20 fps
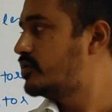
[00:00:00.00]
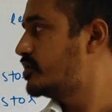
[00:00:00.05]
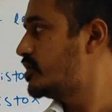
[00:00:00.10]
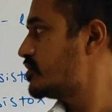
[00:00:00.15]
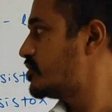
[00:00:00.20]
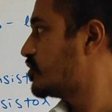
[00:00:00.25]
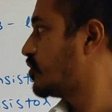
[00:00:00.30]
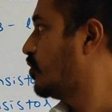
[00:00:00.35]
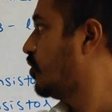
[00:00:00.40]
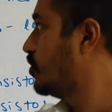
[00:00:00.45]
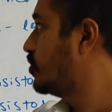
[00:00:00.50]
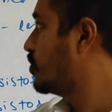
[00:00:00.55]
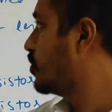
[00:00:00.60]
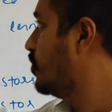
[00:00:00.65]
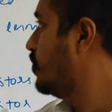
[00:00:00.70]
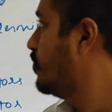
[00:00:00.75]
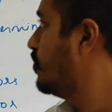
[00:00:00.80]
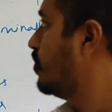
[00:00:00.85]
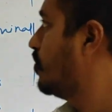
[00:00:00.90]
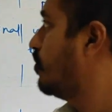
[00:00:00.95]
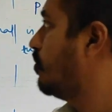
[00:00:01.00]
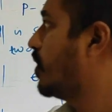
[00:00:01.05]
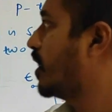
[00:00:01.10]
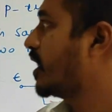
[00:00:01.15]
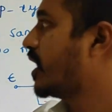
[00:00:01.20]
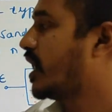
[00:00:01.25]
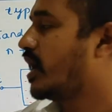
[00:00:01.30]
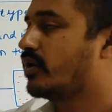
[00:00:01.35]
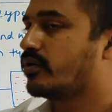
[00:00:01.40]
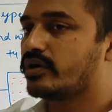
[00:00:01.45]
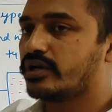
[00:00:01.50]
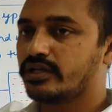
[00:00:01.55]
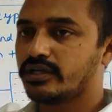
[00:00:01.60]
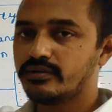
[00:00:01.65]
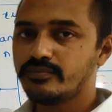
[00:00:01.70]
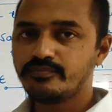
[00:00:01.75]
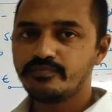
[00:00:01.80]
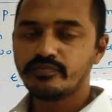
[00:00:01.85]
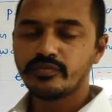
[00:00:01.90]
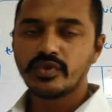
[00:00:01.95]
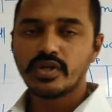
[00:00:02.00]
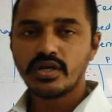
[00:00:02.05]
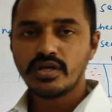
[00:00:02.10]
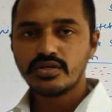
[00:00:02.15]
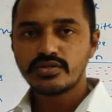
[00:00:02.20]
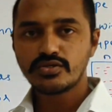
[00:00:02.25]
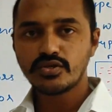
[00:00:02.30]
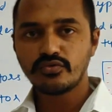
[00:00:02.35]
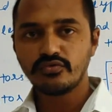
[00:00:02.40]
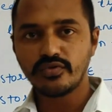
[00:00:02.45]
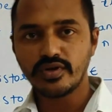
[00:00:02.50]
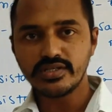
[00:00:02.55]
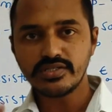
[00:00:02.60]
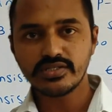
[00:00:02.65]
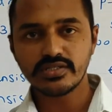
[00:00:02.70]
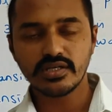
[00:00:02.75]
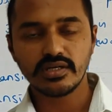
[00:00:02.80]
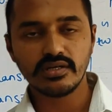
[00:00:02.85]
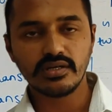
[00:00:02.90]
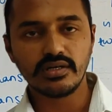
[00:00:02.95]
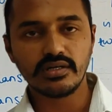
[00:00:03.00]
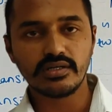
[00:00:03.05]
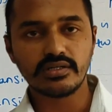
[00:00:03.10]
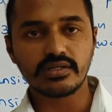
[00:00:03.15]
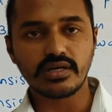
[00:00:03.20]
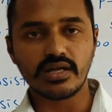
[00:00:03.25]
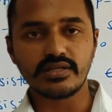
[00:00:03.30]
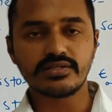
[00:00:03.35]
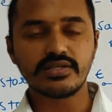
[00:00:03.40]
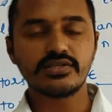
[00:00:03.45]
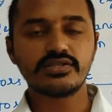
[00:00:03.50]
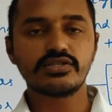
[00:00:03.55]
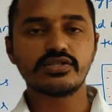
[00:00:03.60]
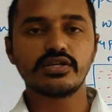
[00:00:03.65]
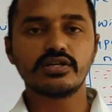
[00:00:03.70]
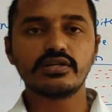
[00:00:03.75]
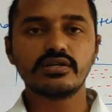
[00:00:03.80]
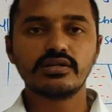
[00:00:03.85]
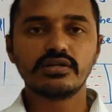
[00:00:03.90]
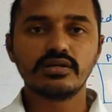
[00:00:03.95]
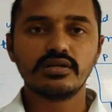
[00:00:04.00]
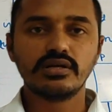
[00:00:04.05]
Just go through what I have written. So first, transistor,